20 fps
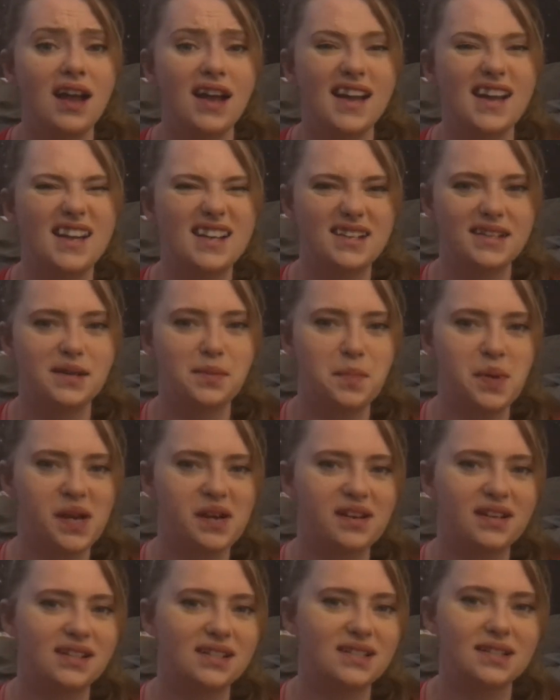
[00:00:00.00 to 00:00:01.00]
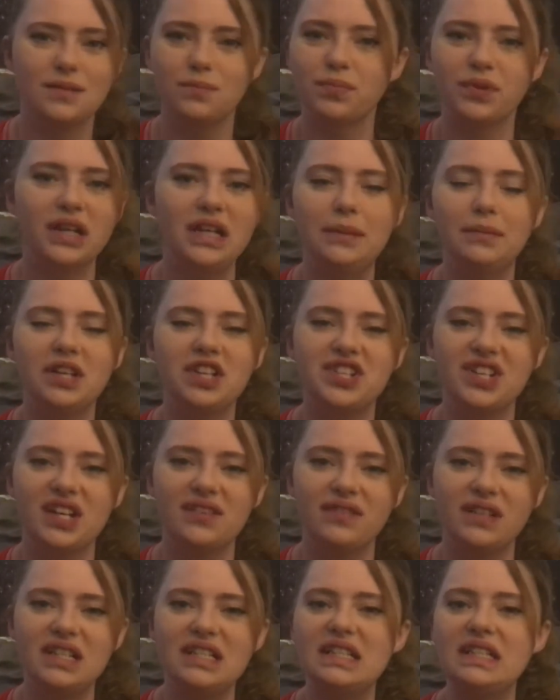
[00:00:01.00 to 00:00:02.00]
and an appearance in pretty much
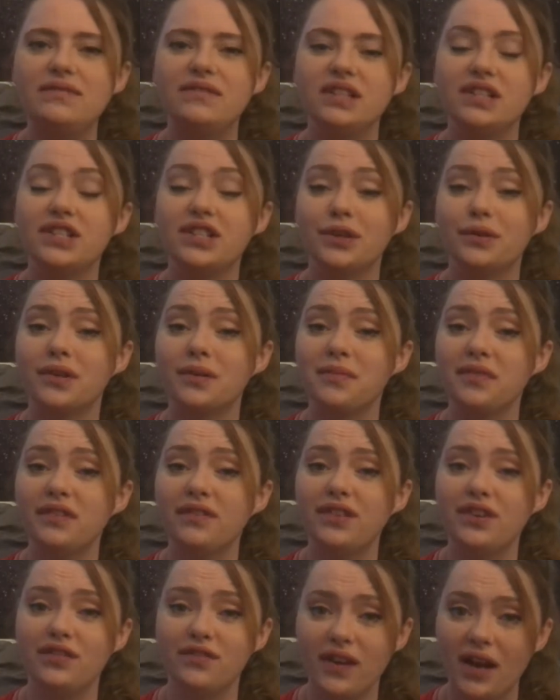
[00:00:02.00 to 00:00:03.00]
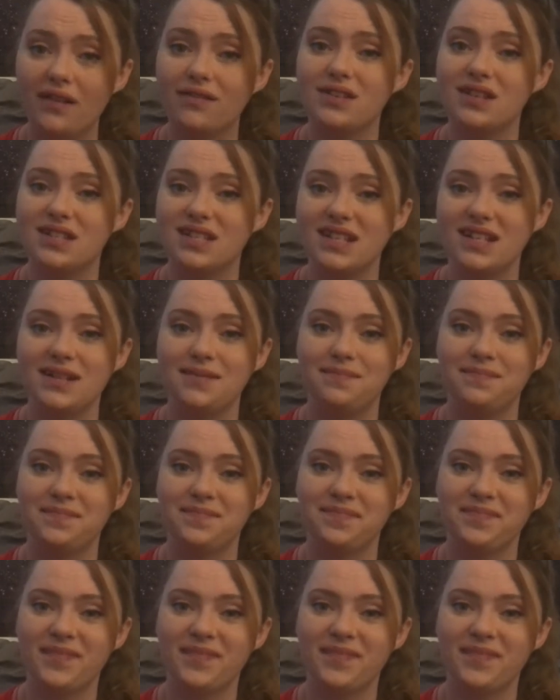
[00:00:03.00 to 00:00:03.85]
every TV show or movie you've ever seen.